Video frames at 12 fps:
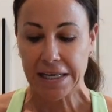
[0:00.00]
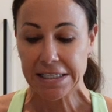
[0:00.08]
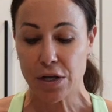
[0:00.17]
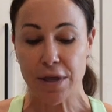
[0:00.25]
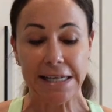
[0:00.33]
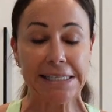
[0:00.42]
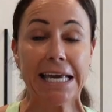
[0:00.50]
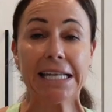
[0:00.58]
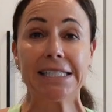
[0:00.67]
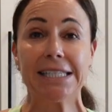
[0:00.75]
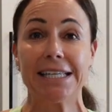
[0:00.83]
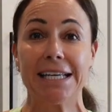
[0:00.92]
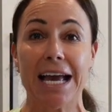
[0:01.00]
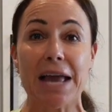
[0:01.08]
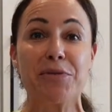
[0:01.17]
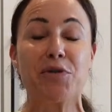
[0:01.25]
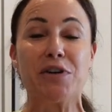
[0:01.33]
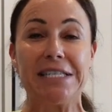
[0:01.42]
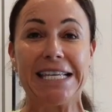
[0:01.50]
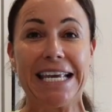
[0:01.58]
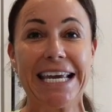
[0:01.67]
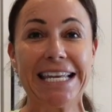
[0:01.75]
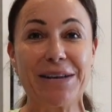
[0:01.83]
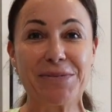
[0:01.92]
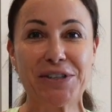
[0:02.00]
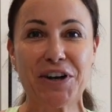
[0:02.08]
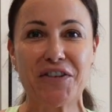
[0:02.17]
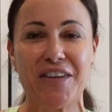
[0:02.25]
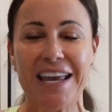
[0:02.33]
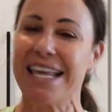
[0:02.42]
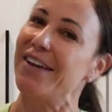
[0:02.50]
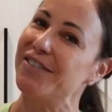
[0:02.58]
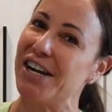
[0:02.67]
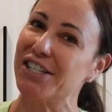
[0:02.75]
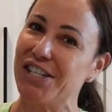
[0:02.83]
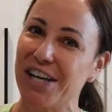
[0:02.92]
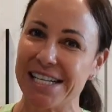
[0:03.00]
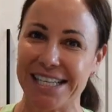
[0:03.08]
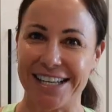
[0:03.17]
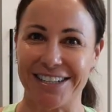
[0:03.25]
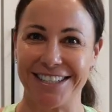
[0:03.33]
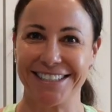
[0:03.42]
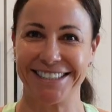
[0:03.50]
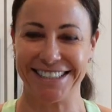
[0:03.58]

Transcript: So that's it. I'm going to eat. I'm starving and I'll talk to you guys later.